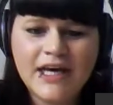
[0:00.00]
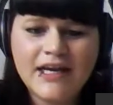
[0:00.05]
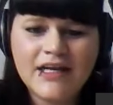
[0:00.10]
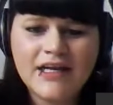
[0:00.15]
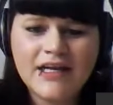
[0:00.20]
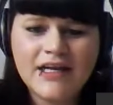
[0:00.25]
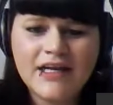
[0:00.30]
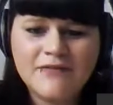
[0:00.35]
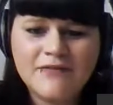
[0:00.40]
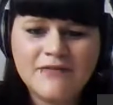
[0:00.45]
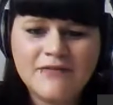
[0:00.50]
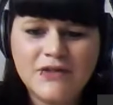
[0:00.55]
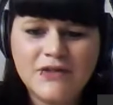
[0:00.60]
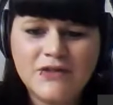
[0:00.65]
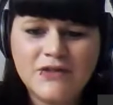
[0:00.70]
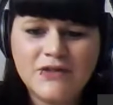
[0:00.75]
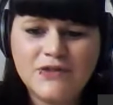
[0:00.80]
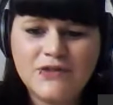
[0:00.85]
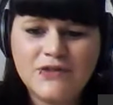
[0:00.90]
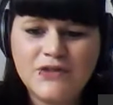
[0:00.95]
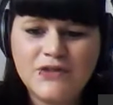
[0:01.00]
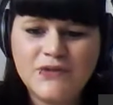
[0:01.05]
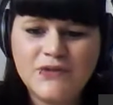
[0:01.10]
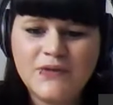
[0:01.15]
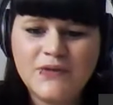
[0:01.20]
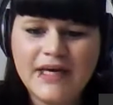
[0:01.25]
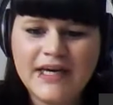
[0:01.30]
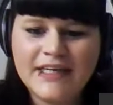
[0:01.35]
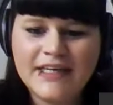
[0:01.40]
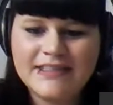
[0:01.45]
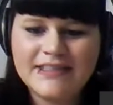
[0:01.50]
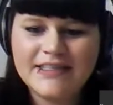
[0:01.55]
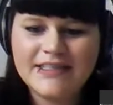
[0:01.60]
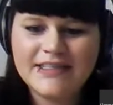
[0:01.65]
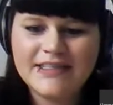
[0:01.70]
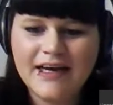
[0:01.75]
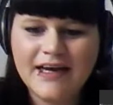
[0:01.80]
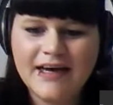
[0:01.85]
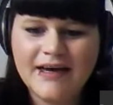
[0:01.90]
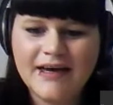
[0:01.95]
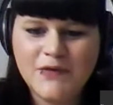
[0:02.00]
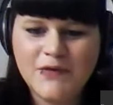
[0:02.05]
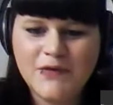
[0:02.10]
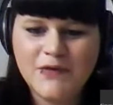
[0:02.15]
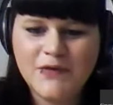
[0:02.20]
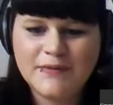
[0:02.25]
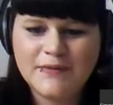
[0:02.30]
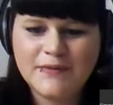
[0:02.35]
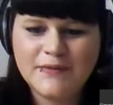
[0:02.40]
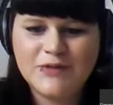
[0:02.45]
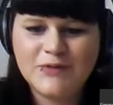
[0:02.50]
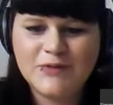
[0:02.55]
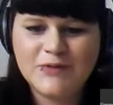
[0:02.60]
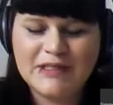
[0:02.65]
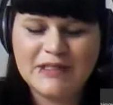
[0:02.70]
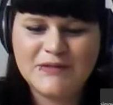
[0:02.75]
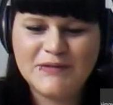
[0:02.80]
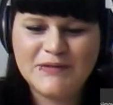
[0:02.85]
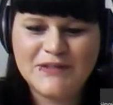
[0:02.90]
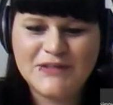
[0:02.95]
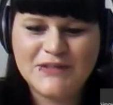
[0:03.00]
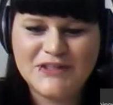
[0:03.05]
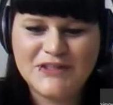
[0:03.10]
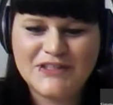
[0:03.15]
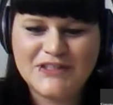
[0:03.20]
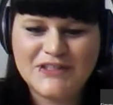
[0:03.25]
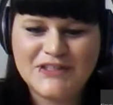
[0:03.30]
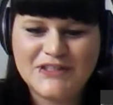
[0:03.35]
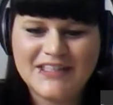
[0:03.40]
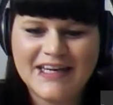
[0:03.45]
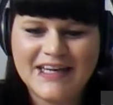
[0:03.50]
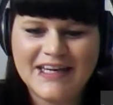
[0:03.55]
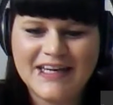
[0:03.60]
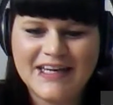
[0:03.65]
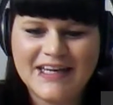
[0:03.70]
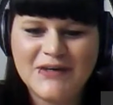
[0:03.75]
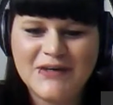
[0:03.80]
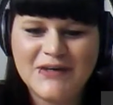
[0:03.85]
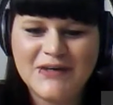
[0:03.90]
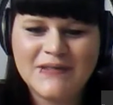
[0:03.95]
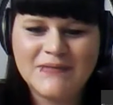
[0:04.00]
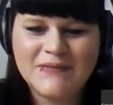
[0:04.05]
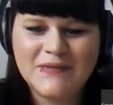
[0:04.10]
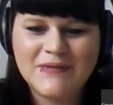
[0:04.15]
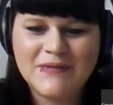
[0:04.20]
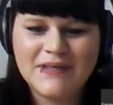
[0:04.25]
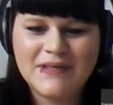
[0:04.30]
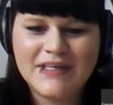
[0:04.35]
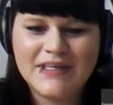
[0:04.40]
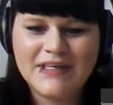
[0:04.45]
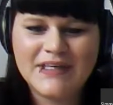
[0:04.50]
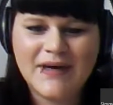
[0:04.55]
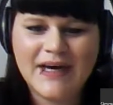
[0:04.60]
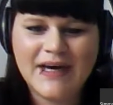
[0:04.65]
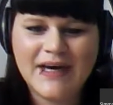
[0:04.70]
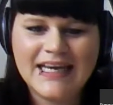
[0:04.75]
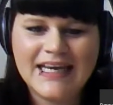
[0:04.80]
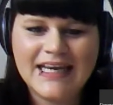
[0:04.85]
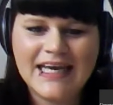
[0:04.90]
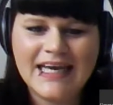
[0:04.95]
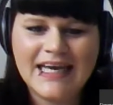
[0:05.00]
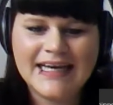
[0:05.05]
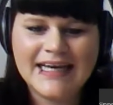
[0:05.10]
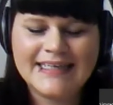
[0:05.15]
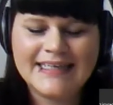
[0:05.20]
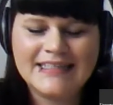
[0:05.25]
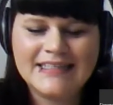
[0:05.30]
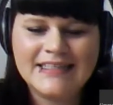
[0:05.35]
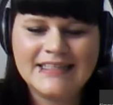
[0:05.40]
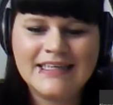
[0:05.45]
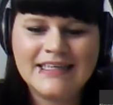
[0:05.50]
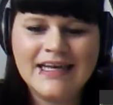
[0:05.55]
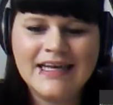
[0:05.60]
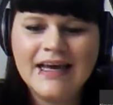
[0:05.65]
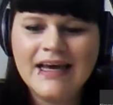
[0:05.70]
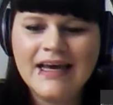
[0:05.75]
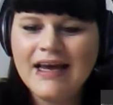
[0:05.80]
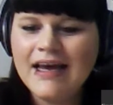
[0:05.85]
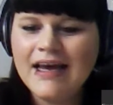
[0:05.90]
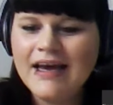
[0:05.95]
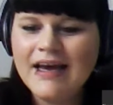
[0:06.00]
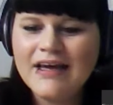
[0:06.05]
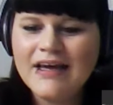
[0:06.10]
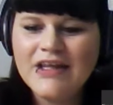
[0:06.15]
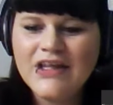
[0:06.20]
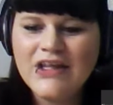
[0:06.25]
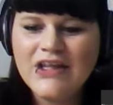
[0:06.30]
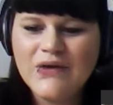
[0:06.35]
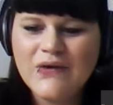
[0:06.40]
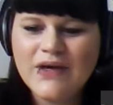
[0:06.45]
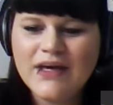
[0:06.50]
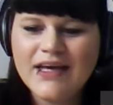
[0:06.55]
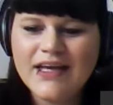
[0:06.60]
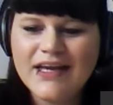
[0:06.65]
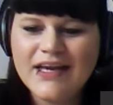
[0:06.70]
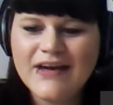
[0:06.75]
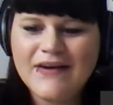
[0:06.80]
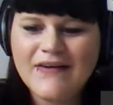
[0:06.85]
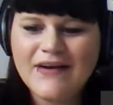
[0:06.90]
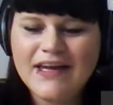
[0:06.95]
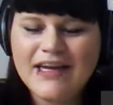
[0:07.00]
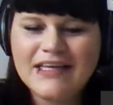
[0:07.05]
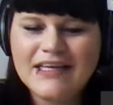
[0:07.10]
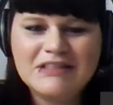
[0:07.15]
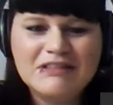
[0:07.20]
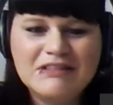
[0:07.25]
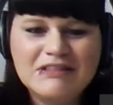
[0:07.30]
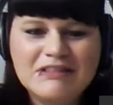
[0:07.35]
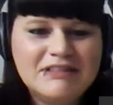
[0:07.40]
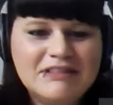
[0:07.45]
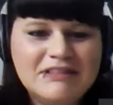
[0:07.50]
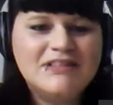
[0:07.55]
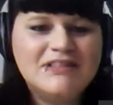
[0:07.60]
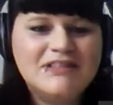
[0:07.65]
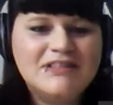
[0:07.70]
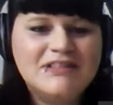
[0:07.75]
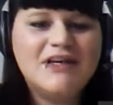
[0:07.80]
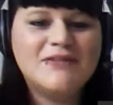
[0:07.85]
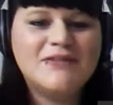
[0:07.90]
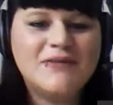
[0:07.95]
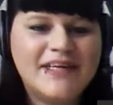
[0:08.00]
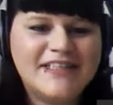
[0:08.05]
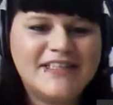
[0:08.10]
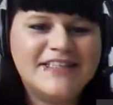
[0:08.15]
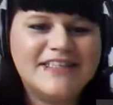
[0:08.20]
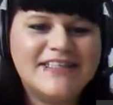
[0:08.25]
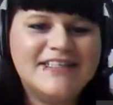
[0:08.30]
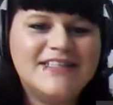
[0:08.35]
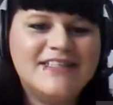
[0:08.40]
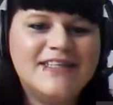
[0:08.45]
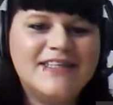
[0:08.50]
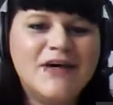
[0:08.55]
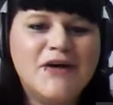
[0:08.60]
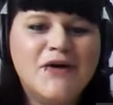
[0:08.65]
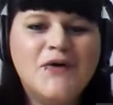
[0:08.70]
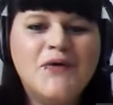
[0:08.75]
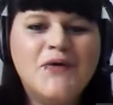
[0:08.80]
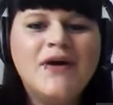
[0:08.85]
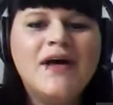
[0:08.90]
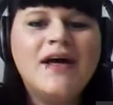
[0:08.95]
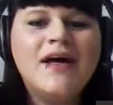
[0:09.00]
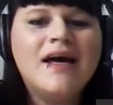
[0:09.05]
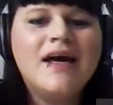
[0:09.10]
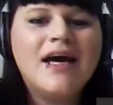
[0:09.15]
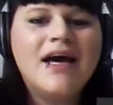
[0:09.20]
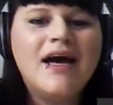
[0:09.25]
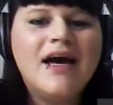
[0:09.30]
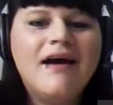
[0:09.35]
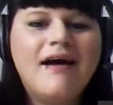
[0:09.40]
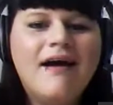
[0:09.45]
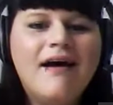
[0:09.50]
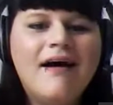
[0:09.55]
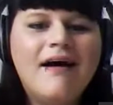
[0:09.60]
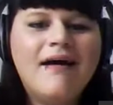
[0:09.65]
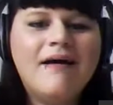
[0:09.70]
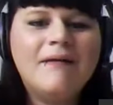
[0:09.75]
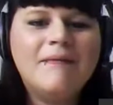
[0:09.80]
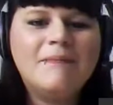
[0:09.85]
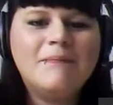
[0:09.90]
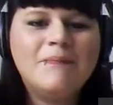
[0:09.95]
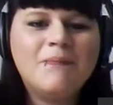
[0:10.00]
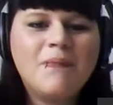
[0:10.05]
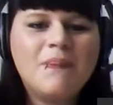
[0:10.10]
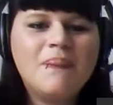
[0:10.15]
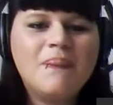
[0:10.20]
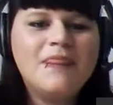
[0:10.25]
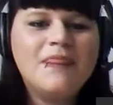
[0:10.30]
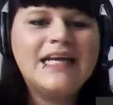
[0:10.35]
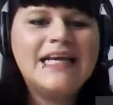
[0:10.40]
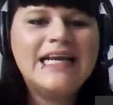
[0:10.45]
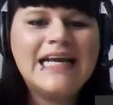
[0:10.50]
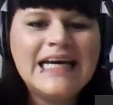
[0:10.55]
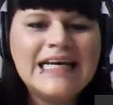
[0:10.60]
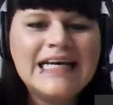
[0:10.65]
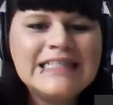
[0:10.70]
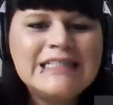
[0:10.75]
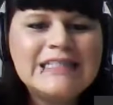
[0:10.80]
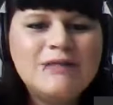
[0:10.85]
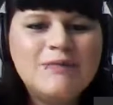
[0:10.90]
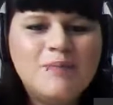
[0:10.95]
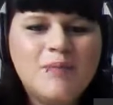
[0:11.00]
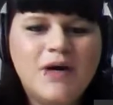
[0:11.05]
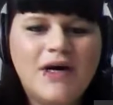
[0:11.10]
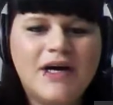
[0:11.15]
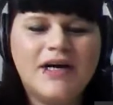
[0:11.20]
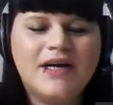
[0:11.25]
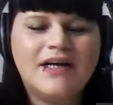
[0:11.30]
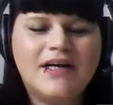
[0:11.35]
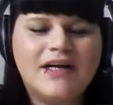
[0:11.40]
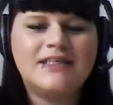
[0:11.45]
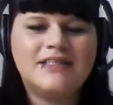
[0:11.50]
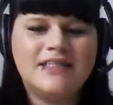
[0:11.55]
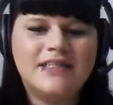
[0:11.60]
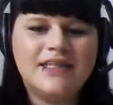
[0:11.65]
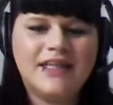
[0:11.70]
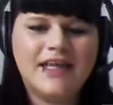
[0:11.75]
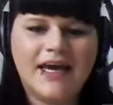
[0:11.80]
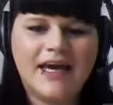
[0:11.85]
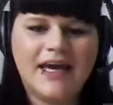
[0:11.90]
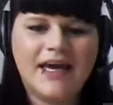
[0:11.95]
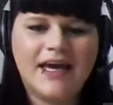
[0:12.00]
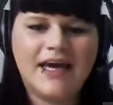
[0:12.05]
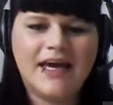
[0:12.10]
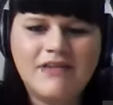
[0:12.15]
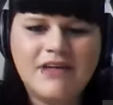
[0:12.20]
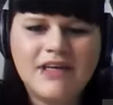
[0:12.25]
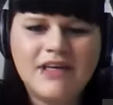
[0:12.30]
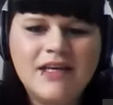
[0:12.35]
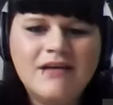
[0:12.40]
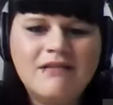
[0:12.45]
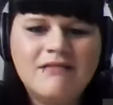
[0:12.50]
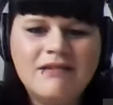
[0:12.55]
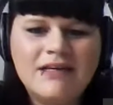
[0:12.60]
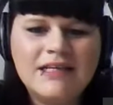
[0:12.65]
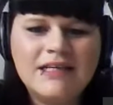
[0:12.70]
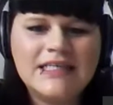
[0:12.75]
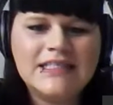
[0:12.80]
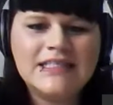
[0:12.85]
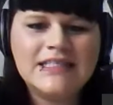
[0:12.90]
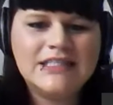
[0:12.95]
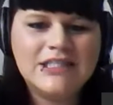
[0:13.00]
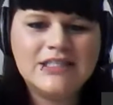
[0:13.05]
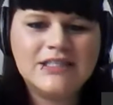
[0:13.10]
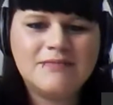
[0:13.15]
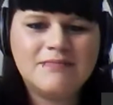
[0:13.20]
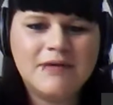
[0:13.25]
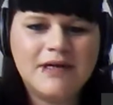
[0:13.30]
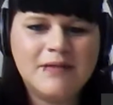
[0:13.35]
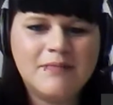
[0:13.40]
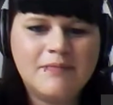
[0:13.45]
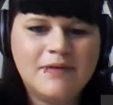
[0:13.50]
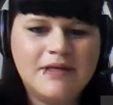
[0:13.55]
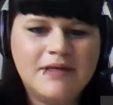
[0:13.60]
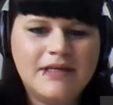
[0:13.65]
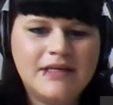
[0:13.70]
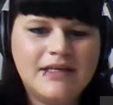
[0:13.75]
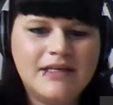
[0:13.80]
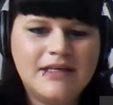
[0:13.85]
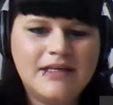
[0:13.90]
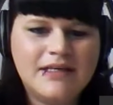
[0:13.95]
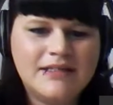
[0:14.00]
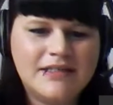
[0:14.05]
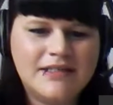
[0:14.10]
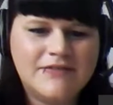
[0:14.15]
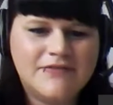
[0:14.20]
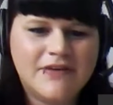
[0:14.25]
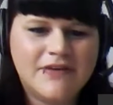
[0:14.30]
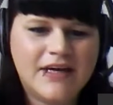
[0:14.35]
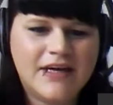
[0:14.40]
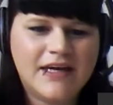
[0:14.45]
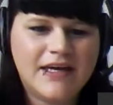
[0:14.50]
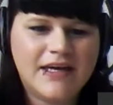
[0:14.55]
are able to speak to us, just let us know and we can go ahead and you can go ahead and talk to us. So the next part they have, and you know what, this just might be easy if I can copy and paste this.